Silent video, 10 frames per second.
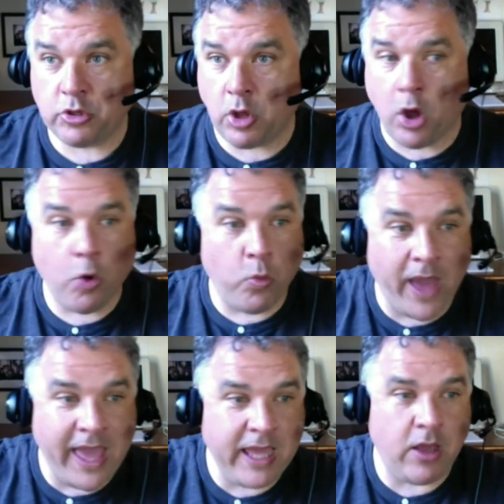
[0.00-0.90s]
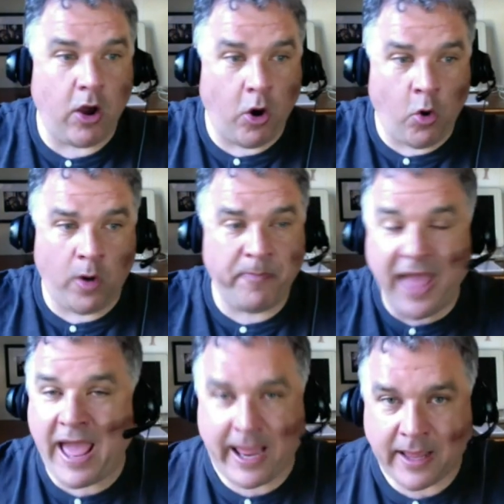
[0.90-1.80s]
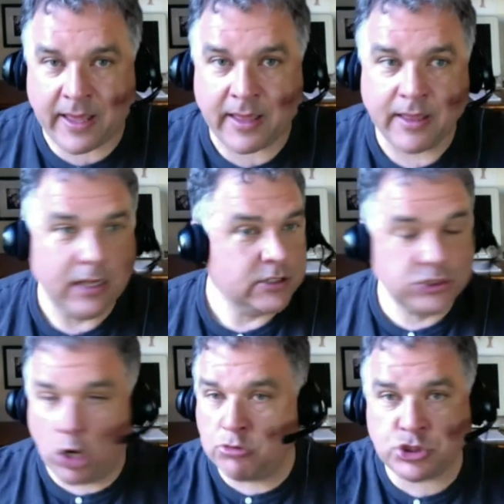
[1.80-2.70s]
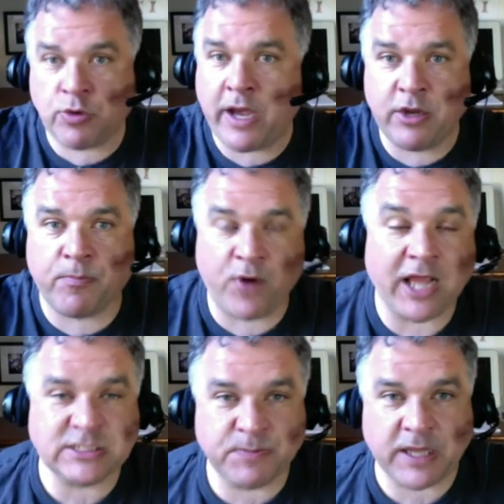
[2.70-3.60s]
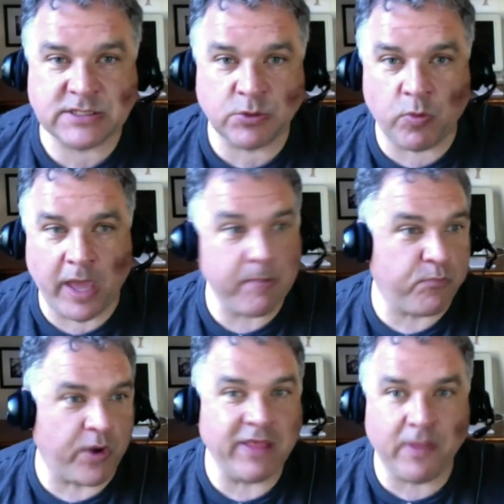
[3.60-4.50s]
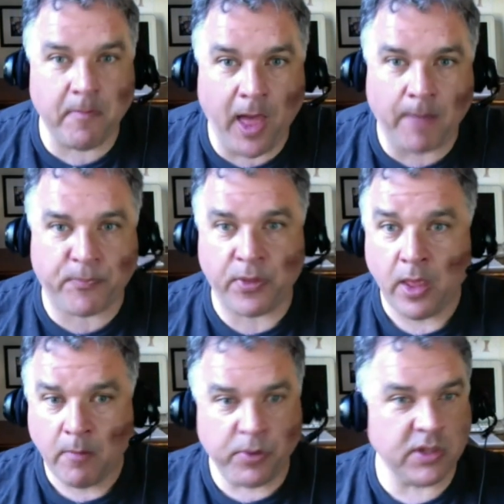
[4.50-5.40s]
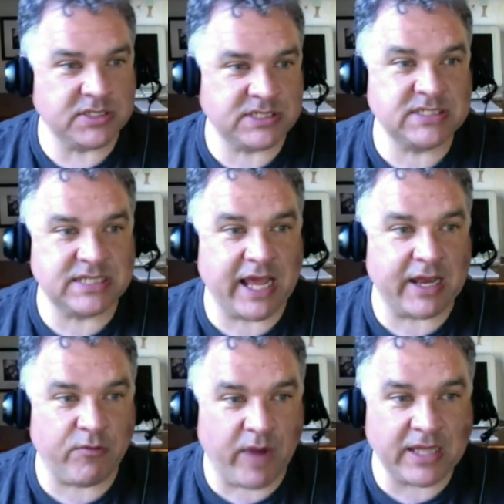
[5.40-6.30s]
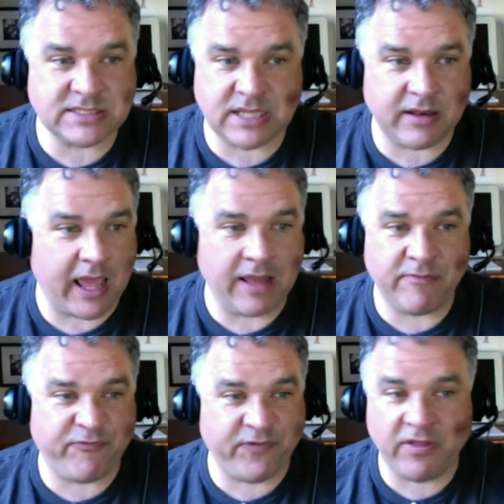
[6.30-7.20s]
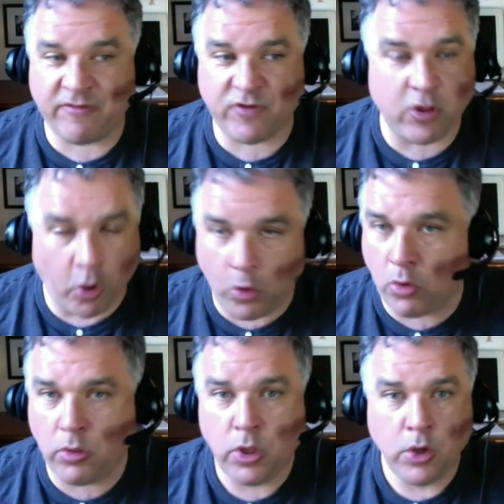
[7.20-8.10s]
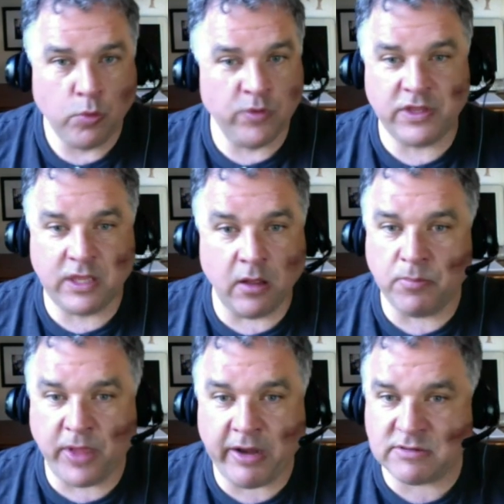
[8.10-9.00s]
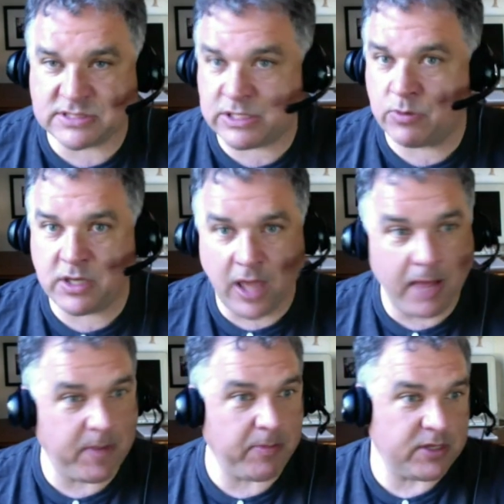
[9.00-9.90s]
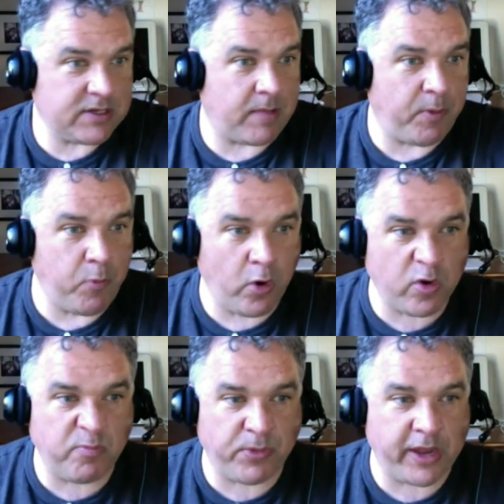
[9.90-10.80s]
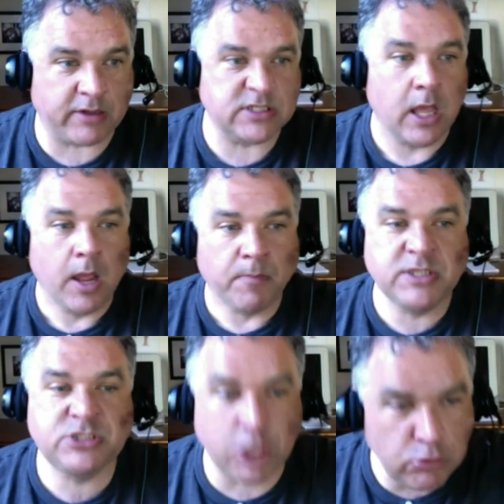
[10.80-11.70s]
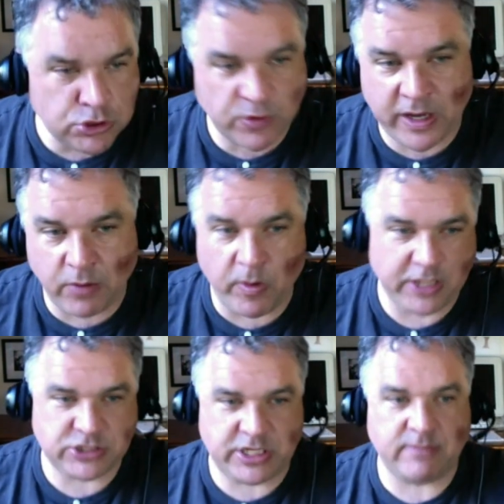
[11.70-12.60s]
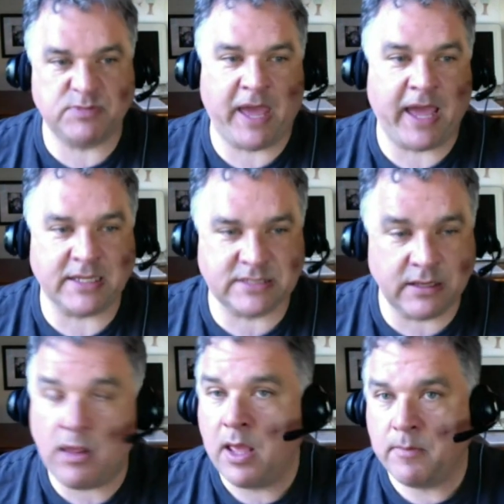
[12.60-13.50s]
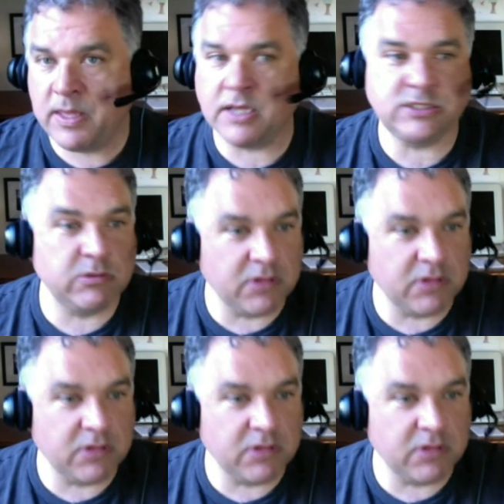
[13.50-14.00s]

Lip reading: away or back. Don't trade your prospects away. Bring them up. Pull a Cincinnati Reds and fill every hole with a young player and see what you got. Maybe there's a couple more good players. But don't trade away James Paxton because